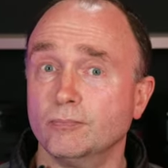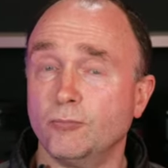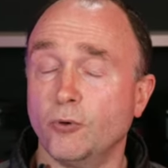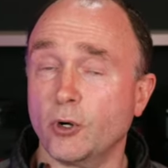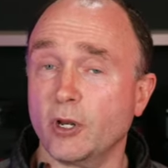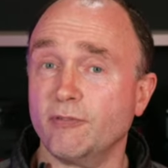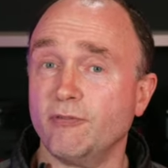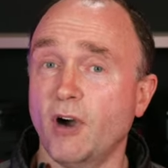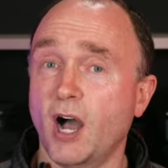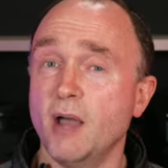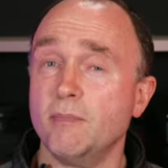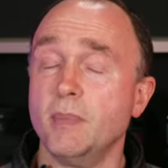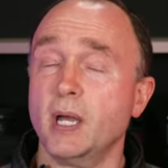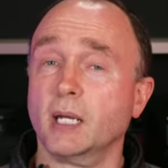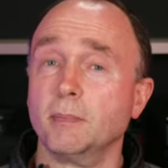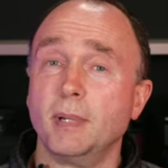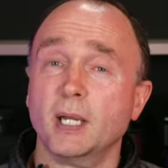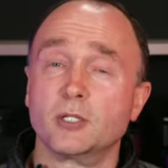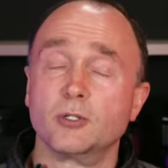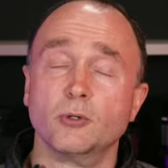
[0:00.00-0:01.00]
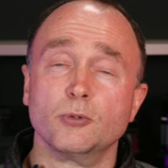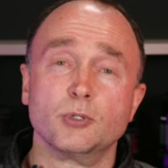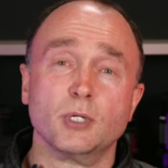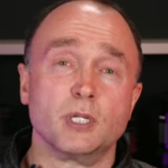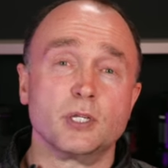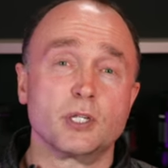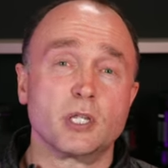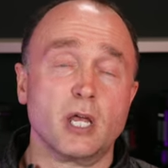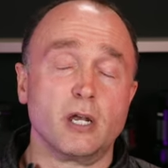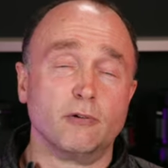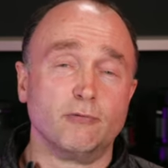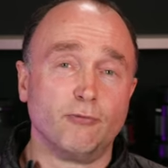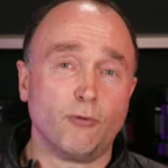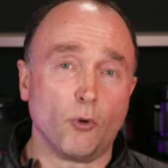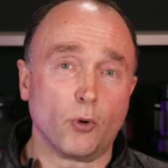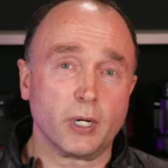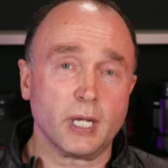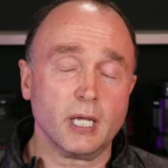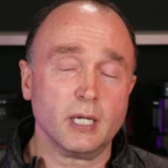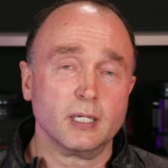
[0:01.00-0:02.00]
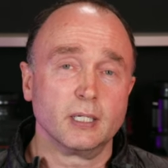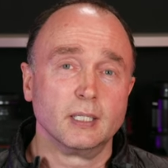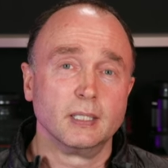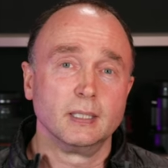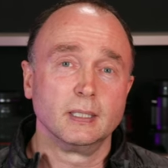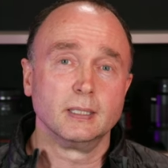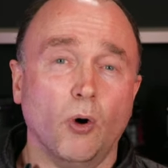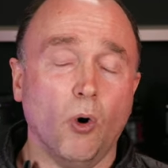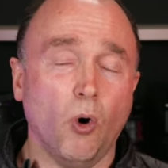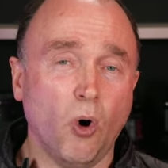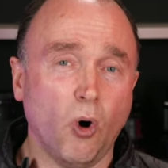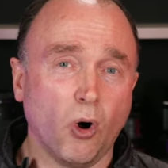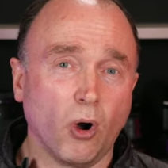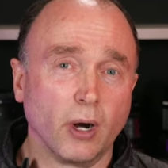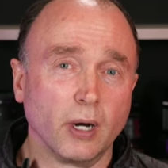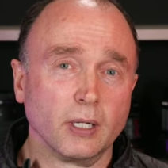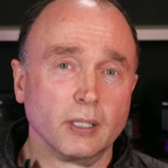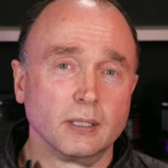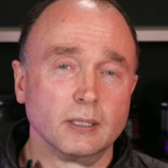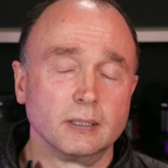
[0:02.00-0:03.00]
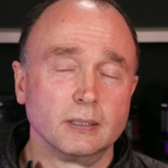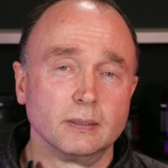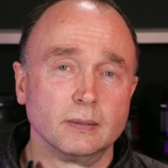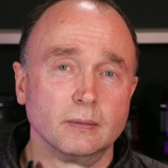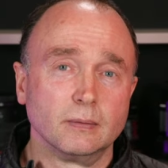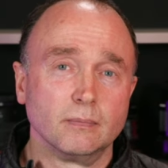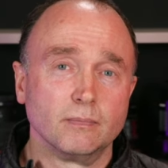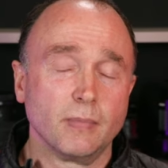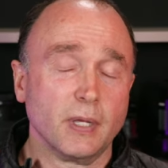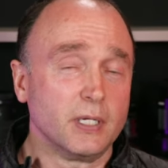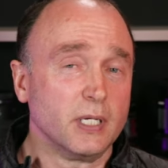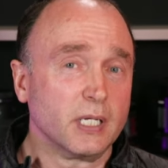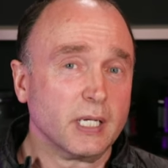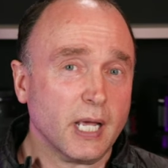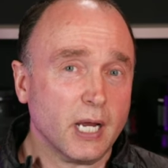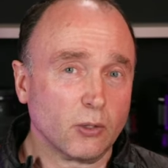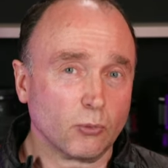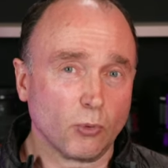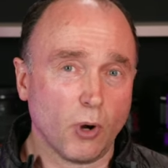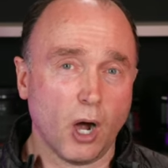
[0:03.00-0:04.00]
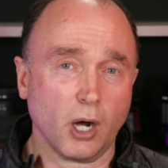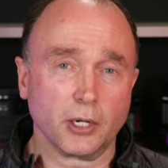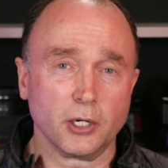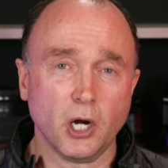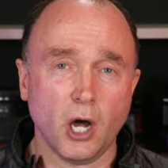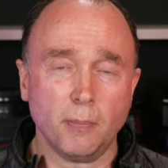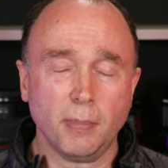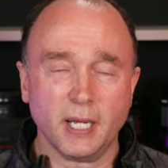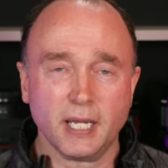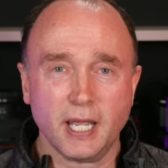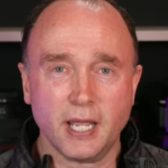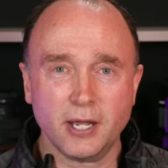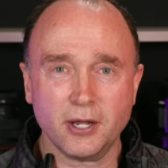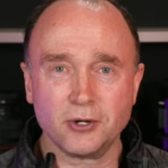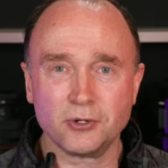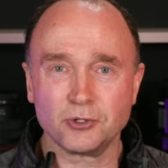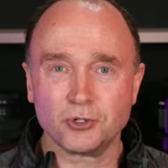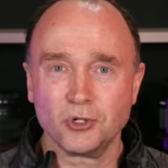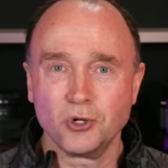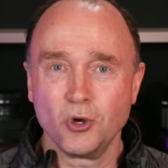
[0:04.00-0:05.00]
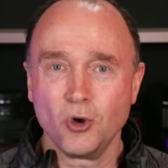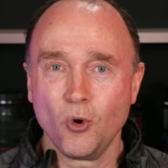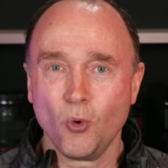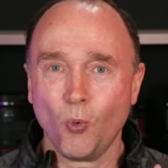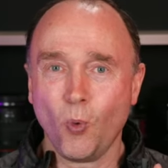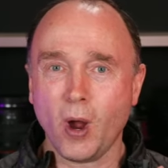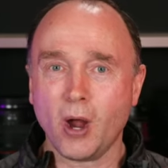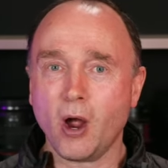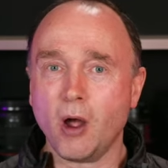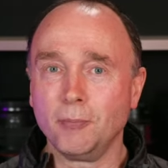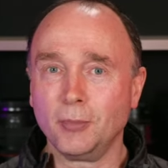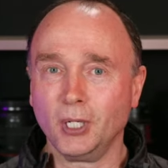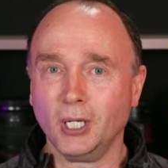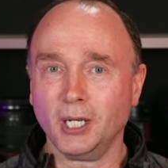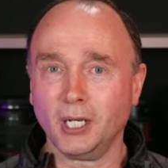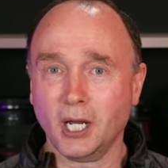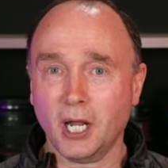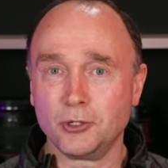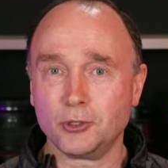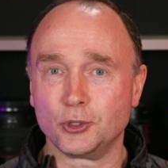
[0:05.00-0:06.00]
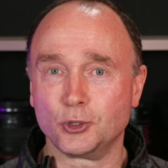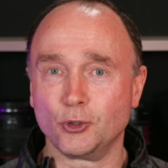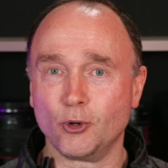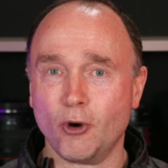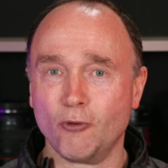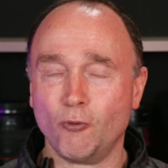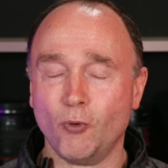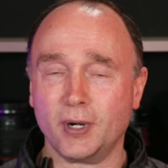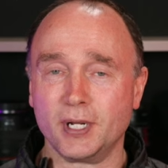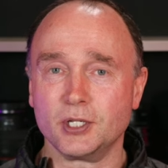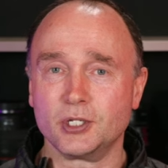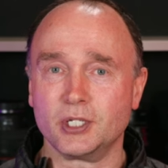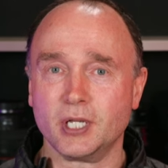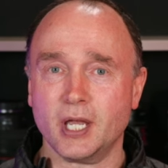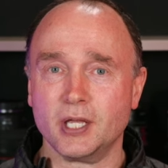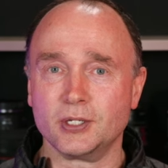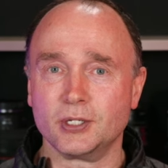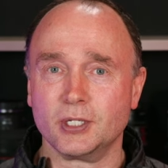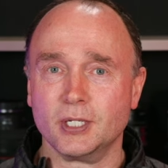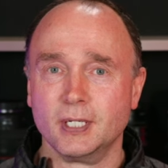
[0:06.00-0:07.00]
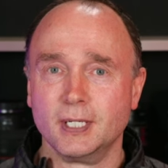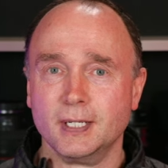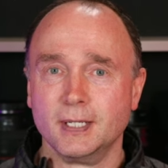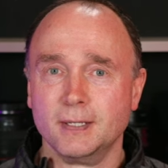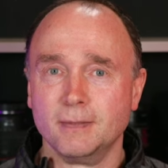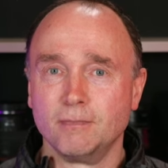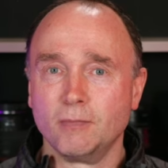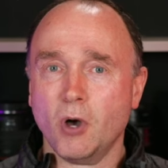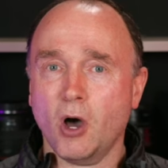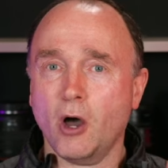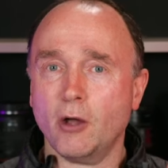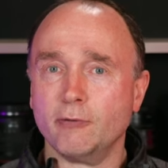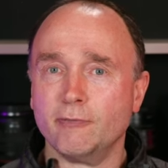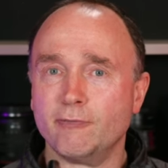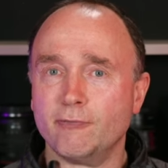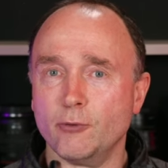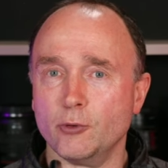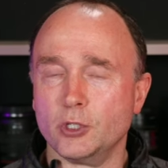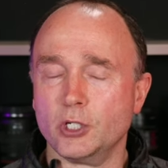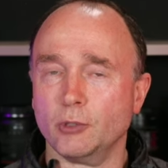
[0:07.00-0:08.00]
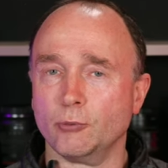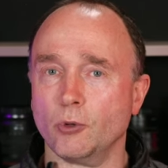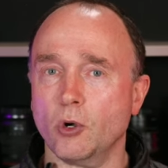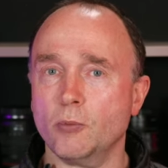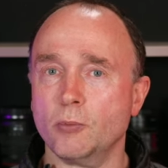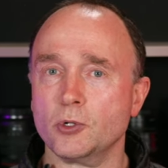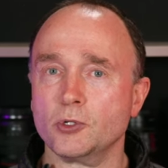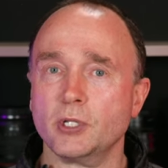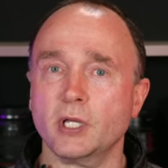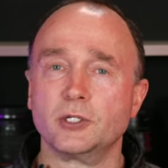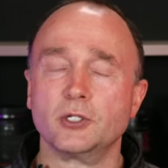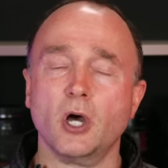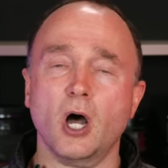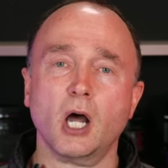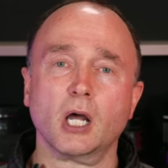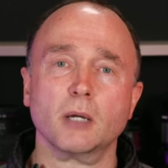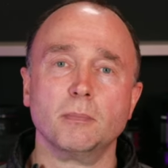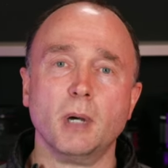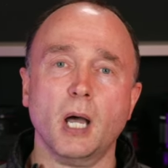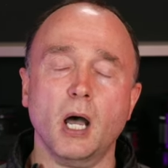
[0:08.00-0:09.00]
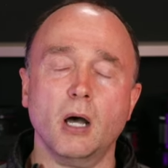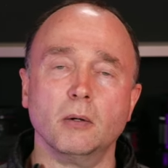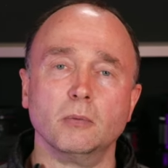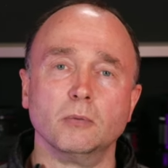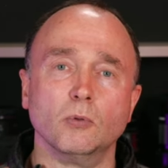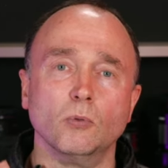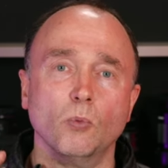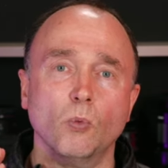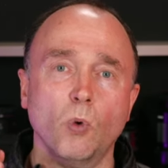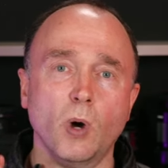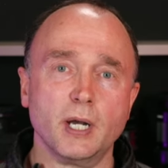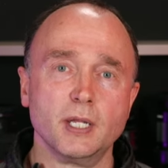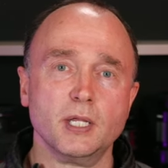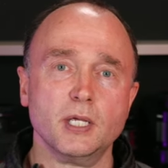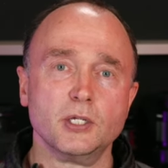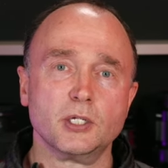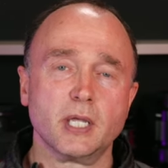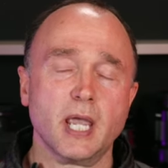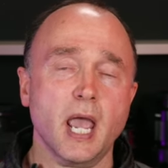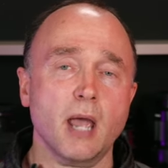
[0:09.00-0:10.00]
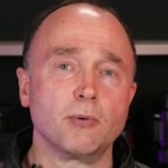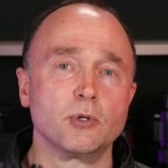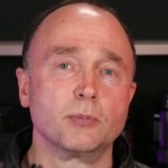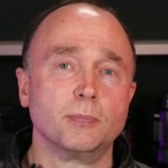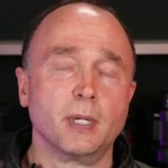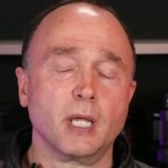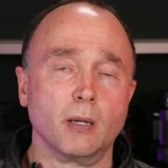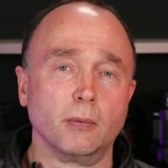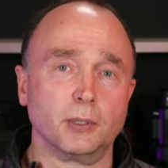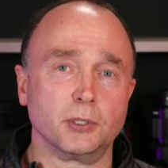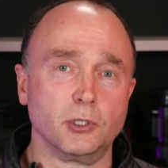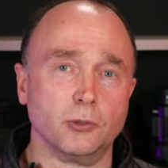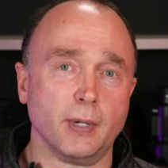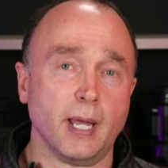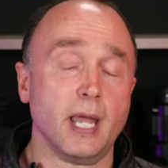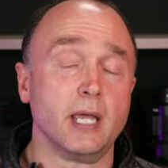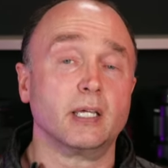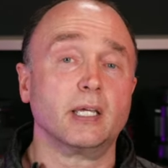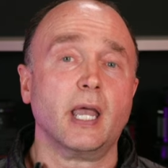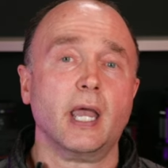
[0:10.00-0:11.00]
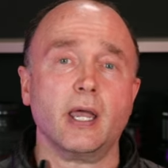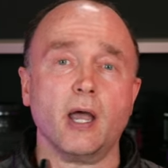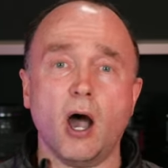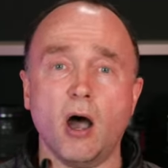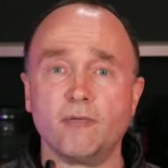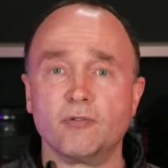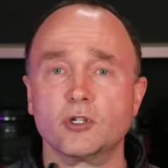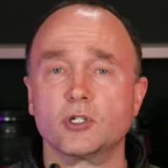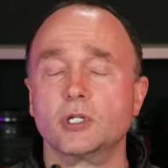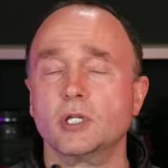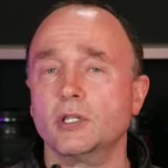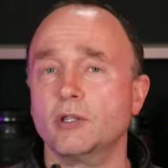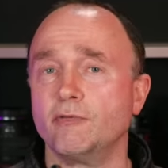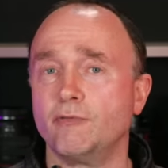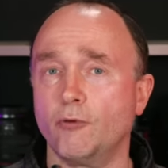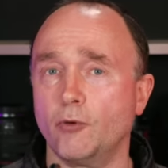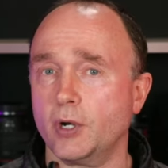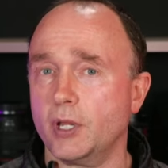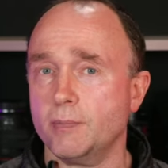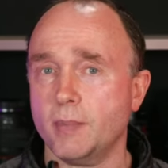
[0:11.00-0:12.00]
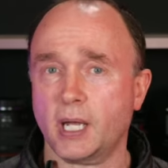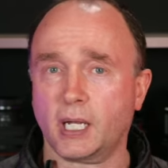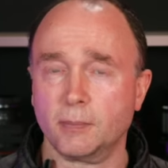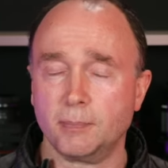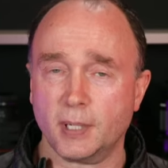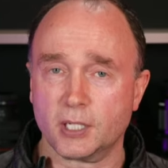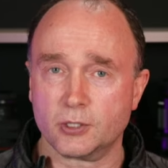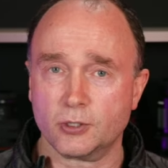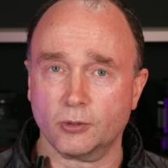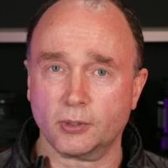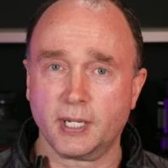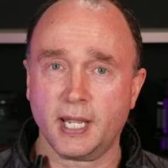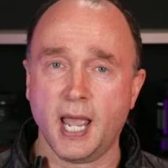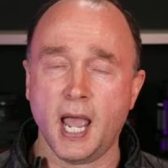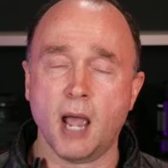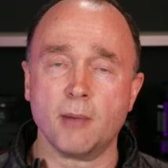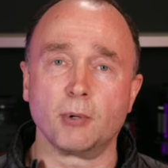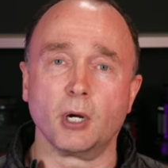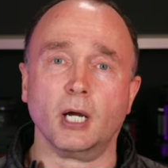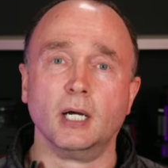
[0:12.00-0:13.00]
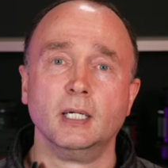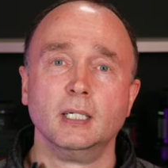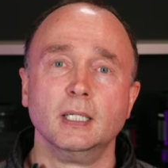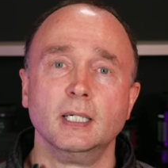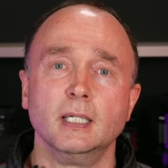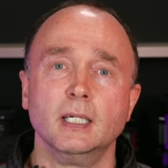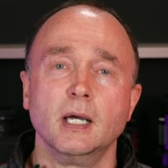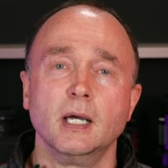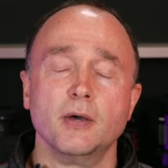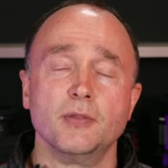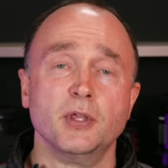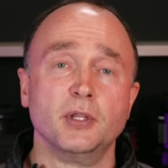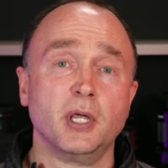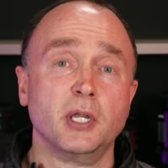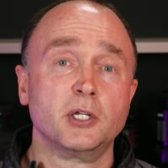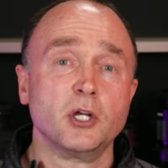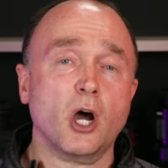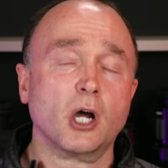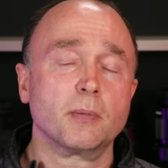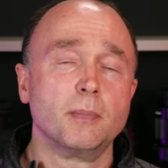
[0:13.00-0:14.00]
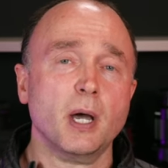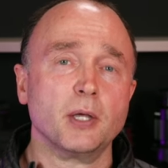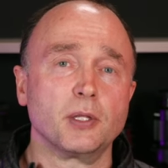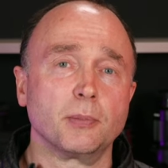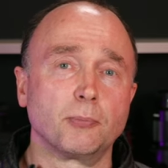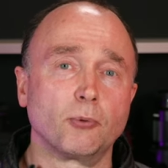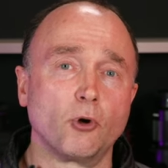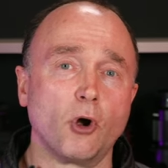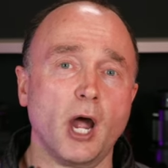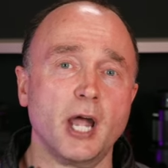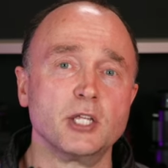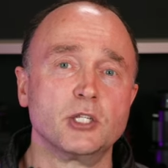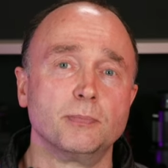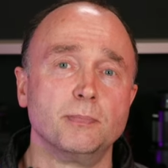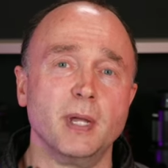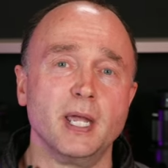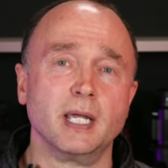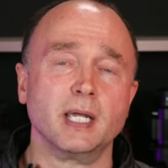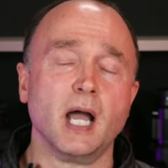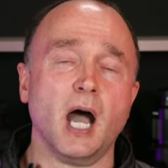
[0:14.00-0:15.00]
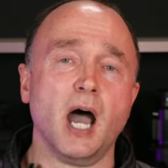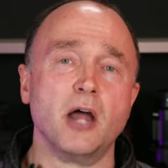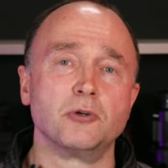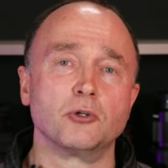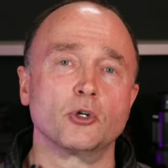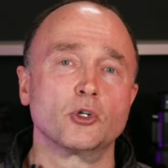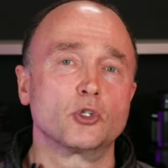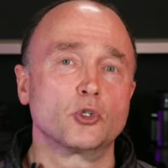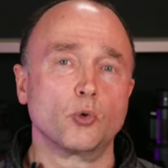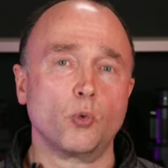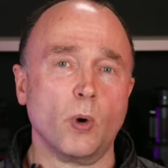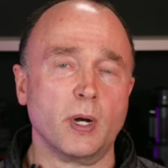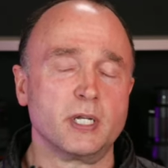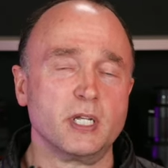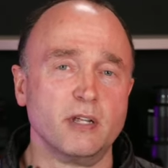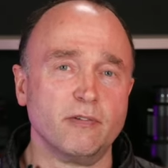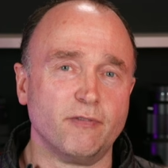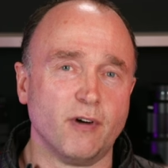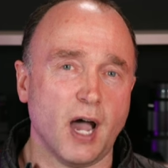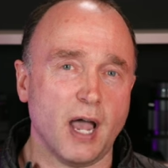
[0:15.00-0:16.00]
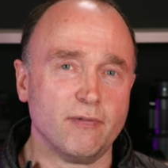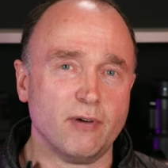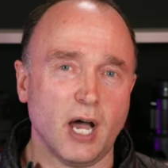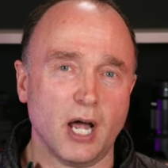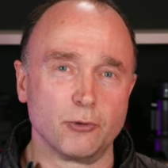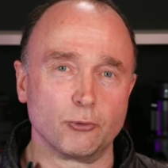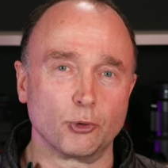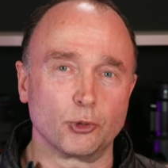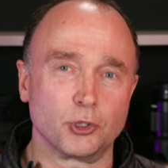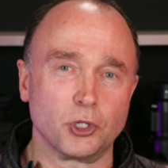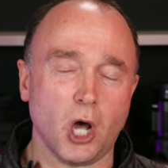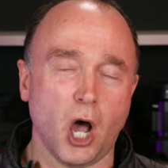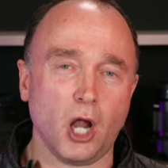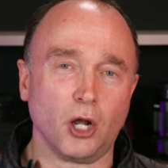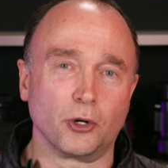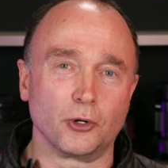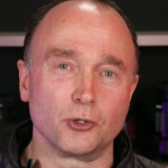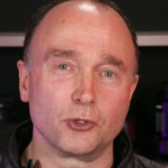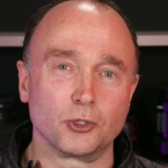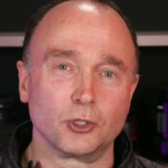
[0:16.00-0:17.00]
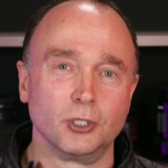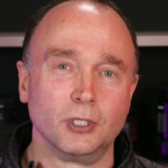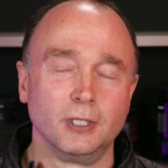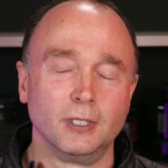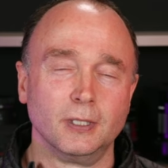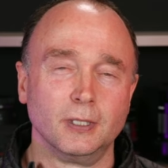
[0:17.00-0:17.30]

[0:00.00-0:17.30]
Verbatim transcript: 45 megapixels instead of 40, or they didn't get it wrong at all. But here's where I'm a little unsure of what it says on FujiRumors. They talk about one of these cameras being able to do 8K, obviously the 40 megapixel camera. Then they talk about the price being under $2,500.